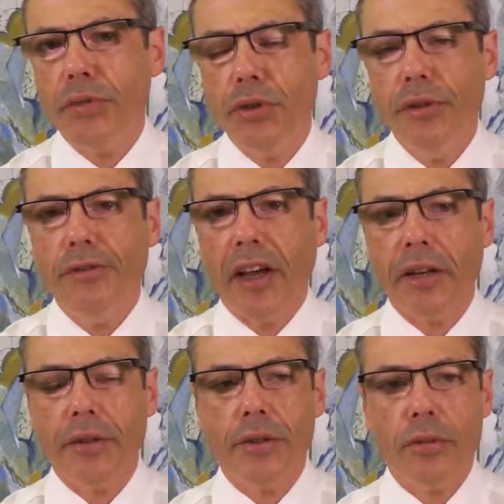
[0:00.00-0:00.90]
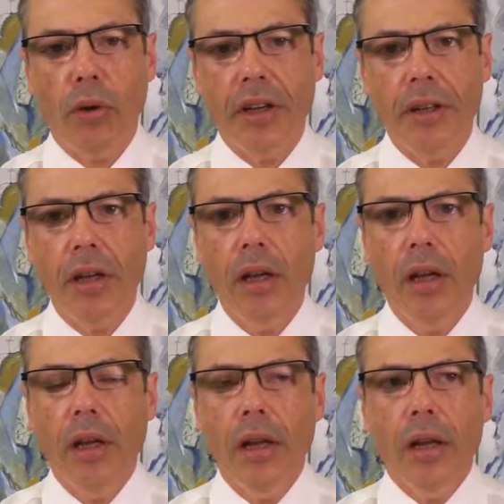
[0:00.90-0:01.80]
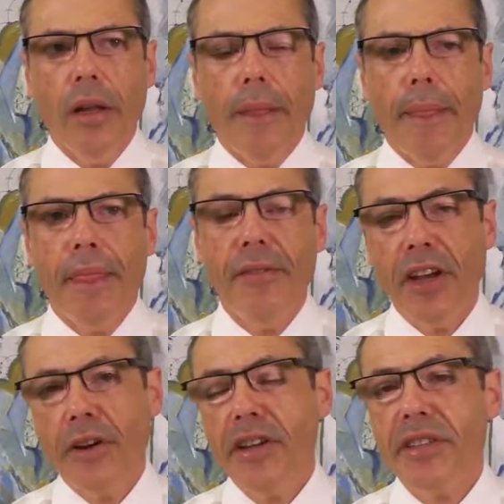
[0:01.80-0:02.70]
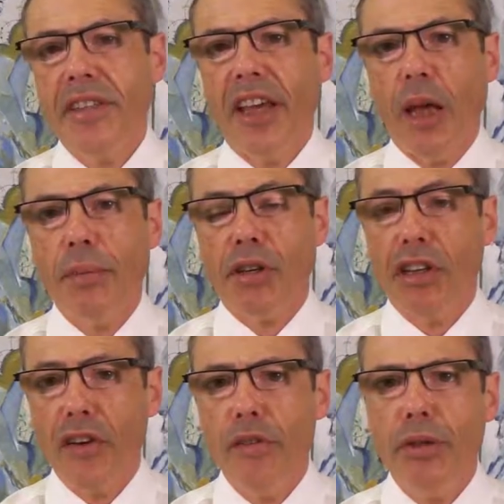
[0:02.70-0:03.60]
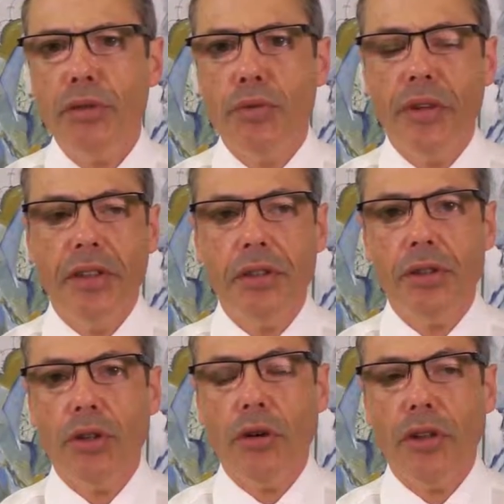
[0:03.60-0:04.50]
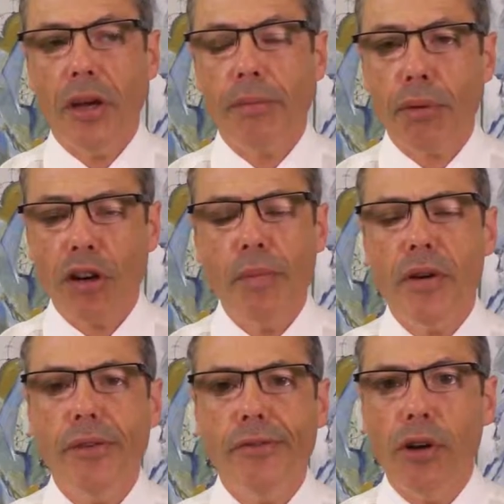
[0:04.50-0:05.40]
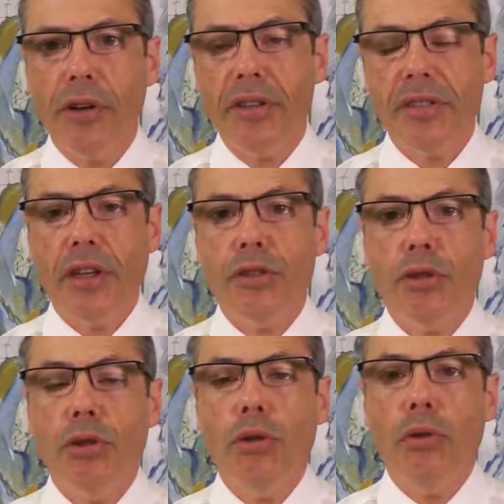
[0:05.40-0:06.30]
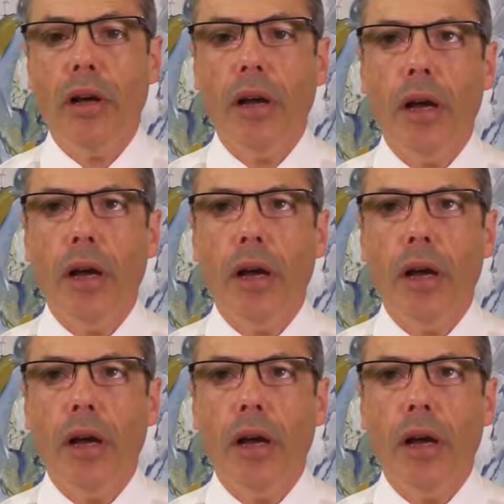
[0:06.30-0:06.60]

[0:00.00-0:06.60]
of two factors. One, the various schemes are government-driven, so their primary focus is to